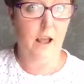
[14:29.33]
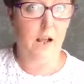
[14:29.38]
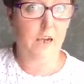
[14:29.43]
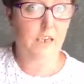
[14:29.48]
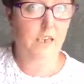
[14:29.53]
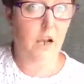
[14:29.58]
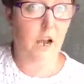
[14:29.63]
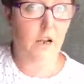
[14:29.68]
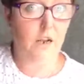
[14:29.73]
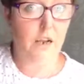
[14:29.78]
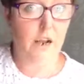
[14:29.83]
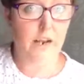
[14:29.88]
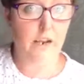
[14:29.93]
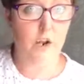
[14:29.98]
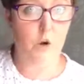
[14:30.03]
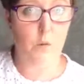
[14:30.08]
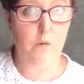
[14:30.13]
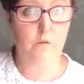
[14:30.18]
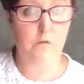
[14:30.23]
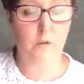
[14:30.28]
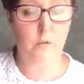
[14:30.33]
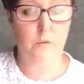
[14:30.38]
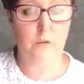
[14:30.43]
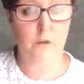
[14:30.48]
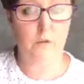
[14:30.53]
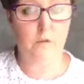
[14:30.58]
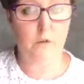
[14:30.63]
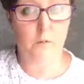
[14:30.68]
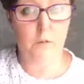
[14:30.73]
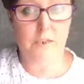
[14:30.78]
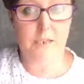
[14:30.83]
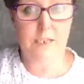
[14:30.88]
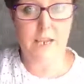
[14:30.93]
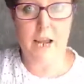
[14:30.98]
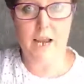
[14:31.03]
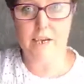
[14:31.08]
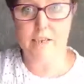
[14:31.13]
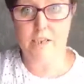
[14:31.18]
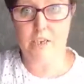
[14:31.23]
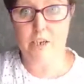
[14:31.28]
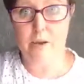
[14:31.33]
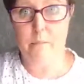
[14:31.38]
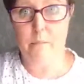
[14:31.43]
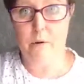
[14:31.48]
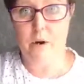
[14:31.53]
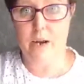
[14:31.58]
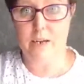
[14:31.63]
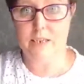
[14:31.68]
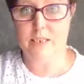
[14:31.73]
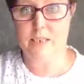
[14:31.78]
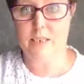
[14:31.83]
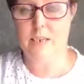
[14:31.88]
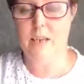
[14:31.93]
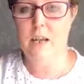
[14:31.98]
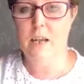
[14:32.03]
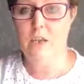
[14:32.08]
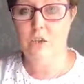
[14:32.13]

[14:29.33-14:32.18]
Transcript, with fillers: a dart line going from from the side to your breast